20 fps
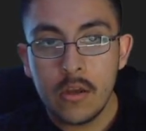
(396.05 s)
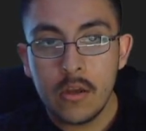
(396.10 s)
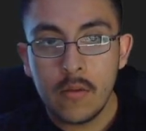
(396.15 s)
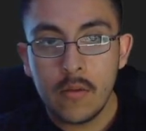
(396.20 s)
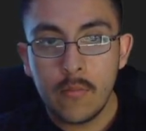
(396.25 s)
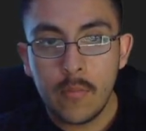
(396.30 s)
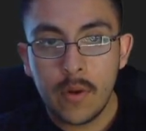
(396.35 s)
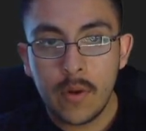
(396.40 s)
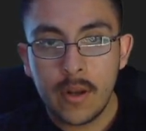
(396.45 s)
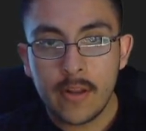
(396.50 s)

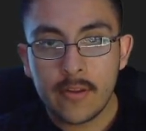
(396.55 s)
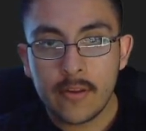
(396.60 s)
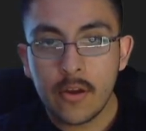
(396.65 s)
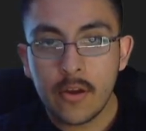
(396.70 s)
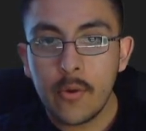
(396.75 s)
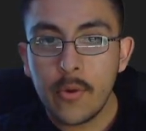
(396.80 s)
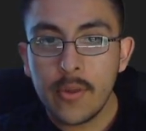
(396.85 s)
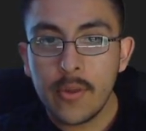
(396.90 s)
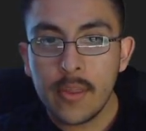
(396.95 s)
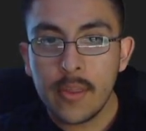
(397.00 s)
but let's go
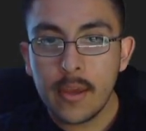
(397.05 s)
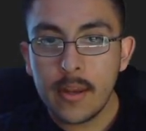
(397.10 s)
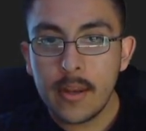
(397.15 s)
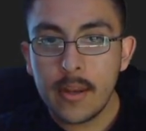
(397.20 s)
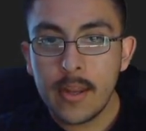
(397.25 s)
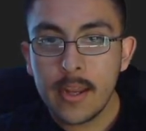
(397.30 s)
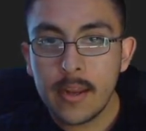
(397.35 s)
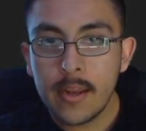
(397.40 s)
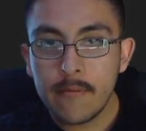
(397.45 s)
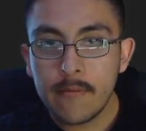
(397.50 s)
with
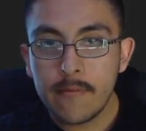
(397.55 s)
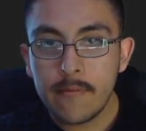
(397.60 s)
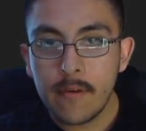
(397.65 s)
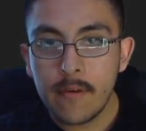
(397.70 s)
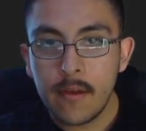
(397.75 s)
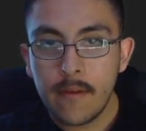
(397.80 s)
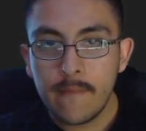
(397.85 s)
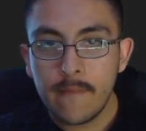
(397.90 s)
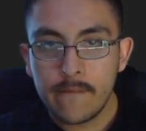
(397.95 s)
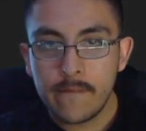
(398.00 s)
negative
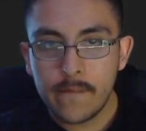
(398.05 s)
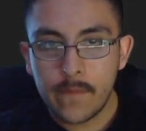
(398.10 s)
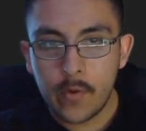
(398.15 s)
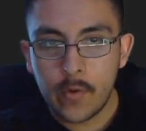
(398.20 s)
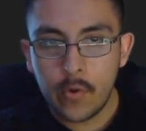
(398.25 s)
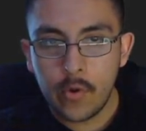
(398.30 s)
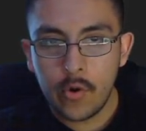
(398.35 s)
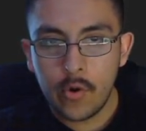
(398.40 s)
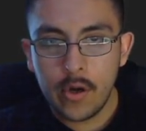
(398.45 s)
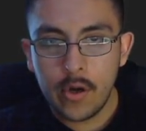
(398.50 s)

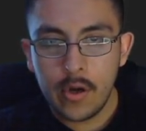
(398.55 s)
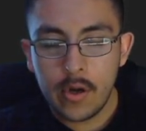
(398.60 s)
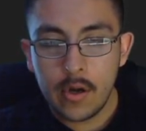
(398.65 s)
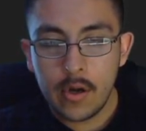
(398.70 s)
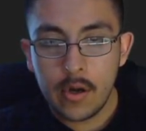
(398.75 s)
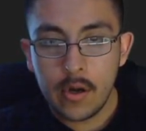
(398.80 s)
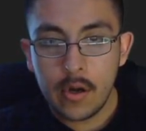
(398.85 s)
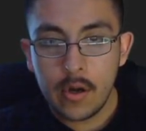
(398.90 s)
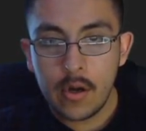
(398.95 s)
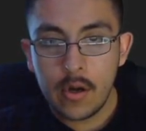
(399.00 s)
4
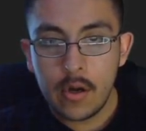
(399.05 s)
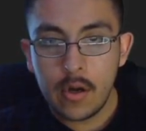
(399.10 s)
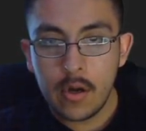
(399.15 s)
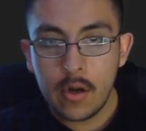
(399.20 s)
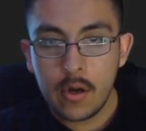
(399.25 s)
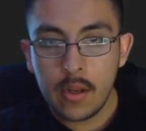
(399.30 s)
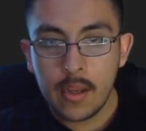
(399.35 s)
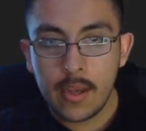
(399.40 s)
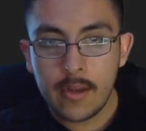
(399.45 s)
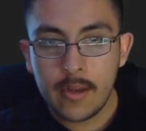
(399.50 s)

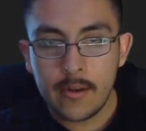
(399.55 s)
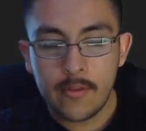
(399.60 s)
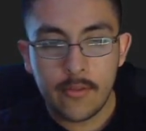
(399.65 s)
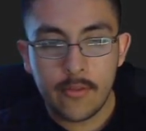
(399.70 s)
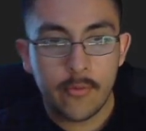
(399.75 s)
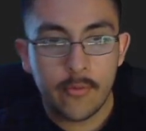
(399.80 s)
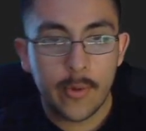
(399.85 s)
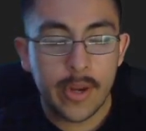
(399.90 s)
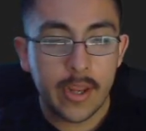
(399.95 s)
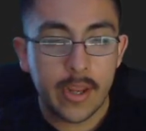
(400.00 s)
and a
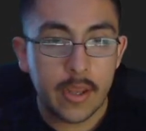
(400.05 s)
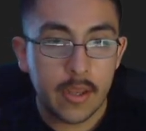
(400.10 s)
3.